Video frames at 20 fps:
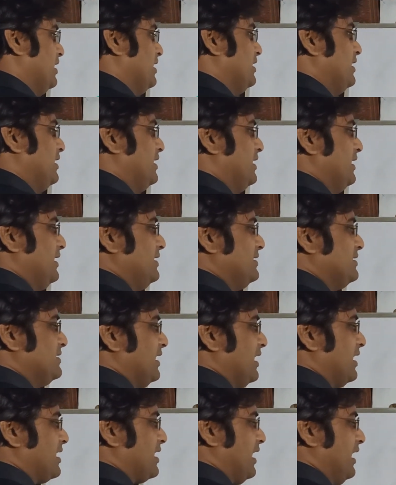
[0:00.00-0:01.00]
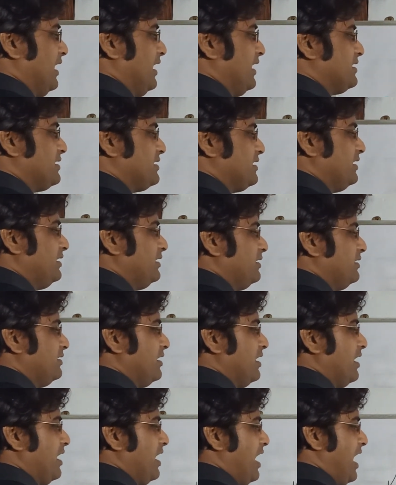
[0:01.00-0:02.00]
It is the collector
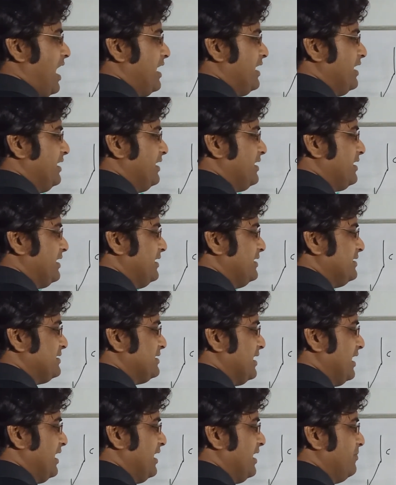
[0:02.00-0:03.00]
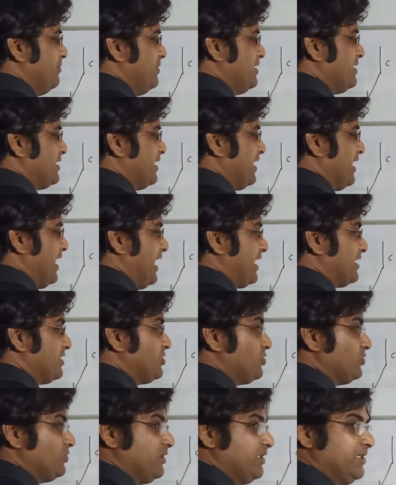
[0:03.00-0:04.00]
and it is the emitter
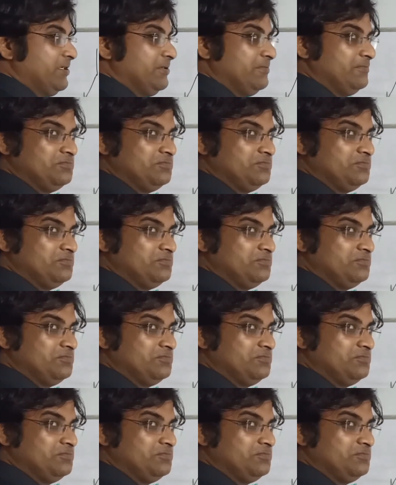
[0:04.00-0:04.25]
actually.